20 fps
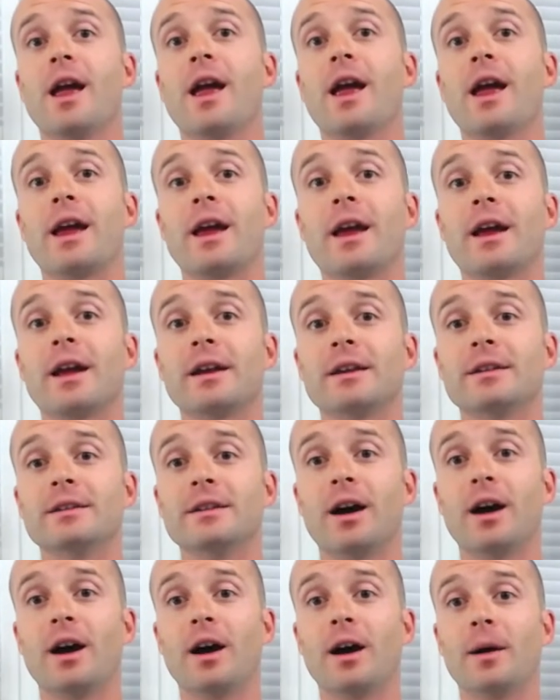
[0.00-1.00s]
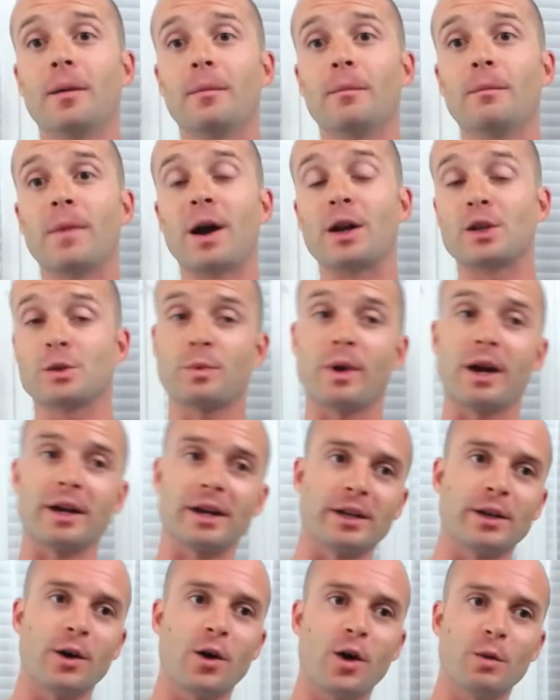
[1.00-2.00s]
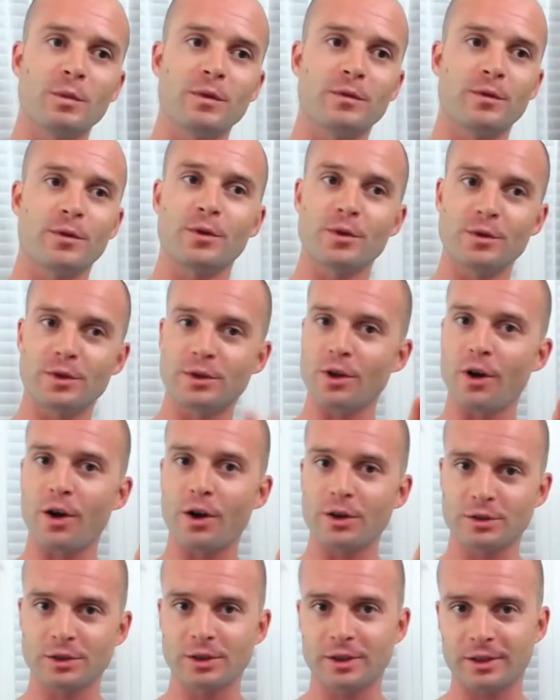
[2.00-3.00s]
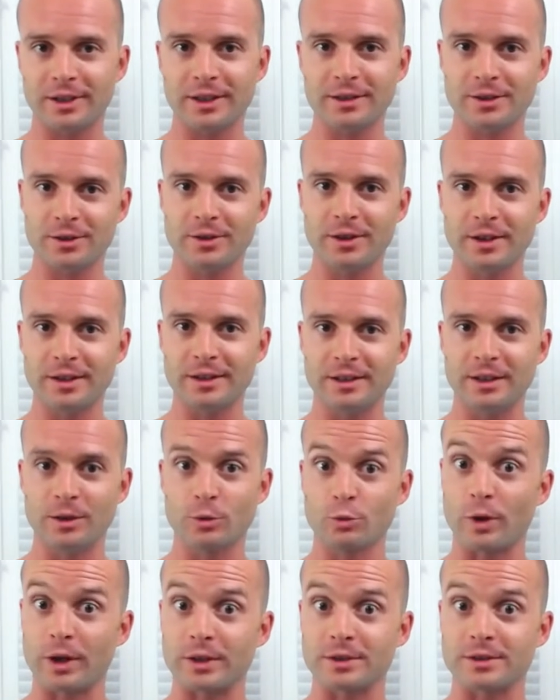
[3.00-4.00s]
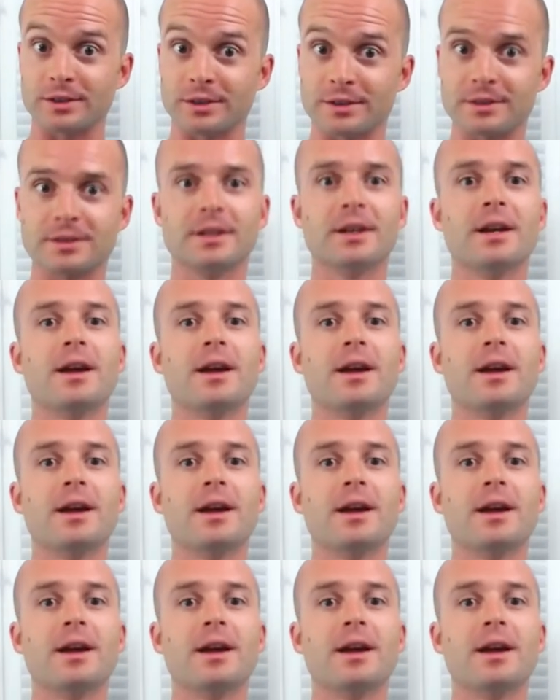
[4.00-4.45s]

And I should probably get going before the dogs look like they're getting a little restless.